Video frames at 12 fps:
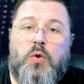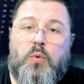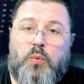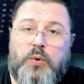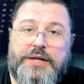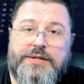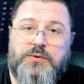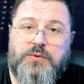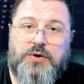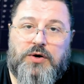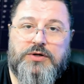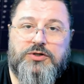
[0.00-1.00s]
We do
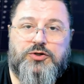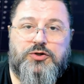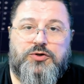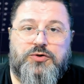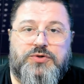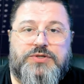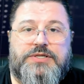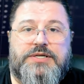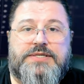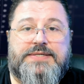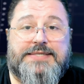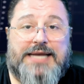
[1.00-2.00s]
not introduce the
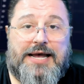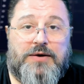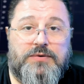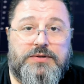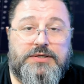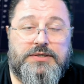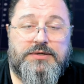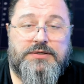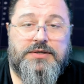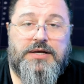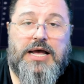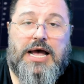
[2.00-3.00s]
sound
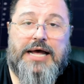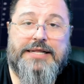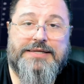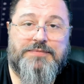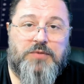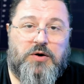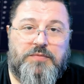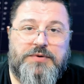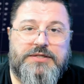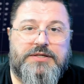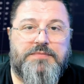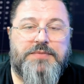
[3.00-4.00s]
at the
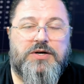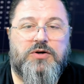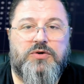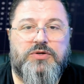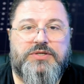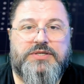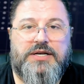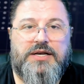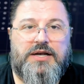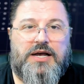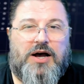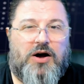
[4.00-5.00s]
moment because
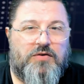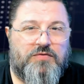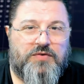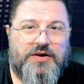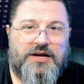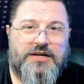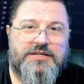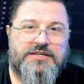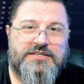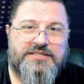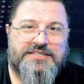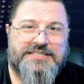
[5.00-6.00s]
of
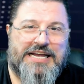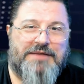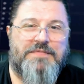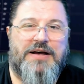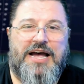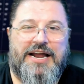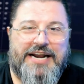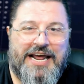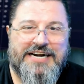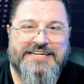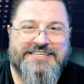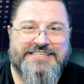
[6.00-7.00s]
some
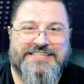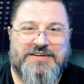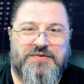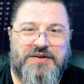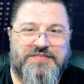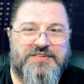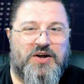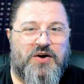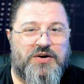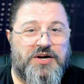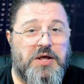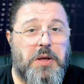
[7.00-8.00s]
analysis that we have
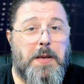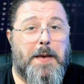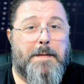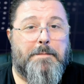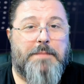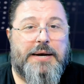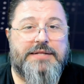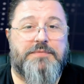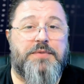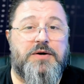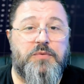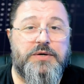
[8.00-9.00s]
done, but
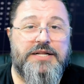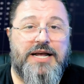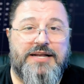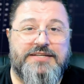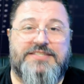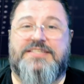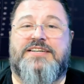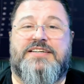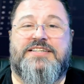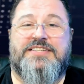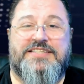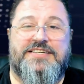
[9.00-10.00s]
bear with us,
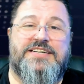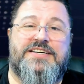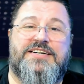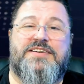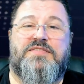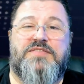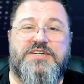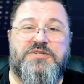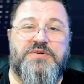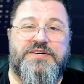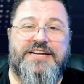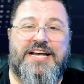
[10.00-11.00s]
dear
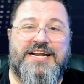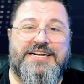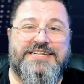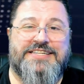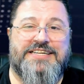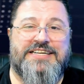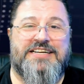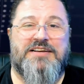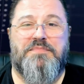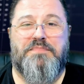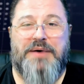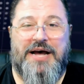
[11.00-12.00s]
virtual reality
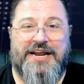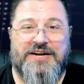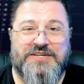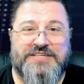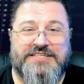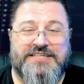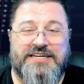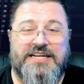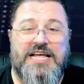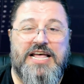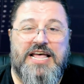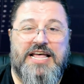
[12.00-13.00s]
pilots,
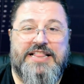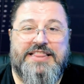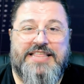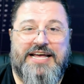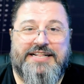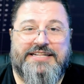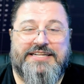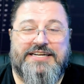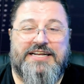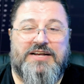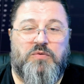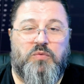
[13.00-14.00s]

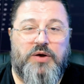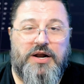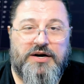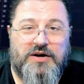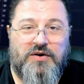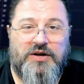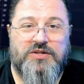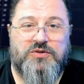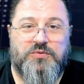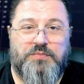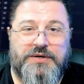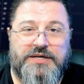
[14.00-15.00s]
that we are going to
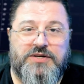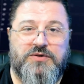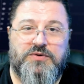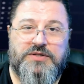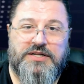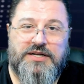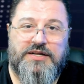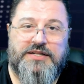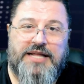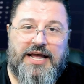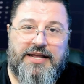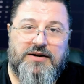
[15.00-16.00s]
bring you the
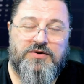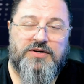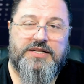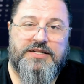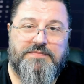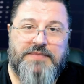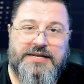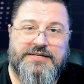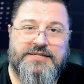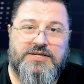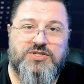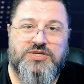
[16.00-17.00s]
dialogue and the
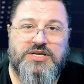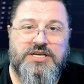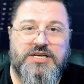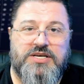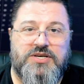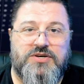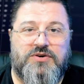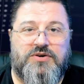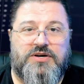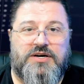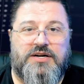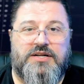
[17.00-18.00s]
message in
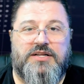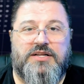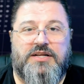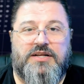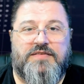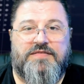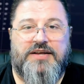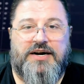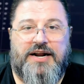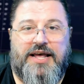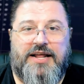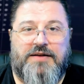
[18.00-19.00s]
your
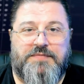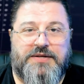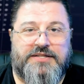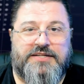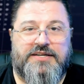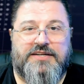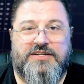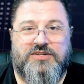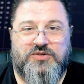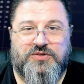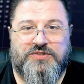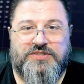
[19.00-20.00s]
VR helmet
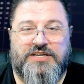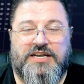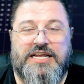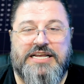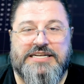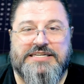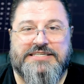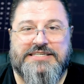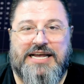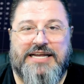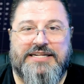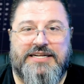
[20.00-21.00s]
to
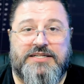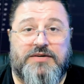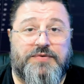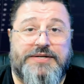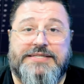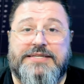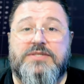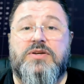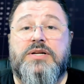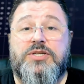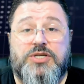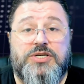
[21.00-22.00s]
inside the interface. This is
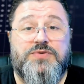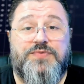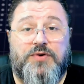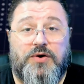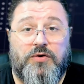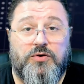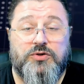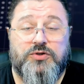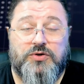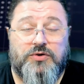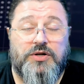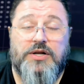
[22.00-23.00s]
going to change
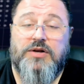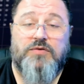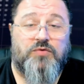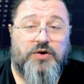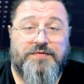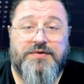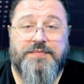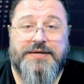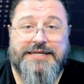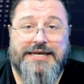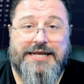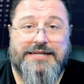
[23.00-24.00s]
also for
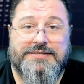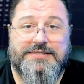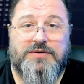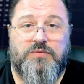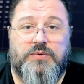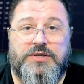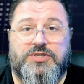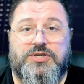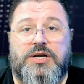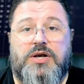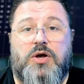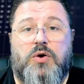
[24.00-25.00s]
everybody else, which
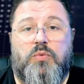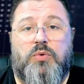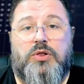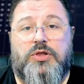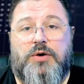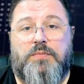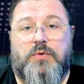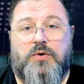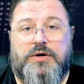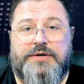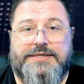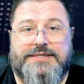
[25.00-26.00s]
will no more
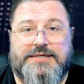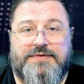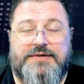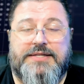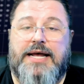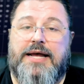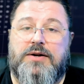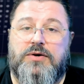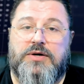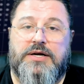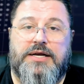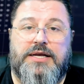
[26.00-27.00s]
receive a
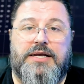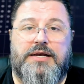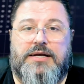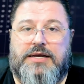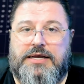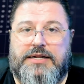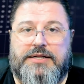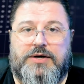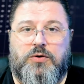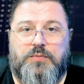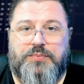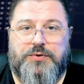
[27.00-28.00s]
dialogue in the
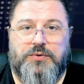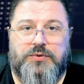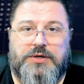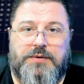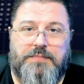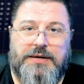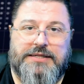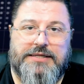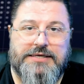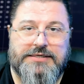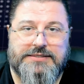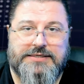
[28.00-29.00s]
computer but
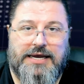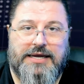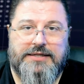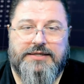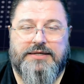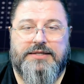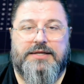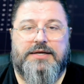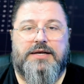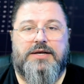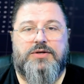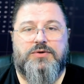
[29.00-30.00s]
inside
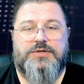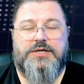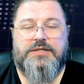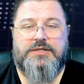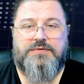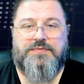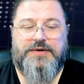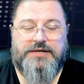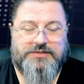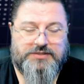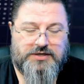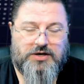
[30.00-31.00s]
the user
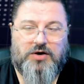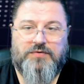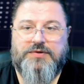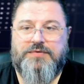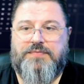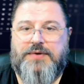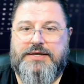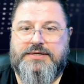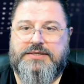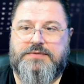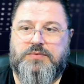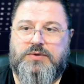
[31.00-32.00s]
interface of the flight
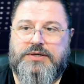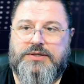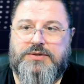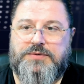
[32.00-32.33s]
simulator.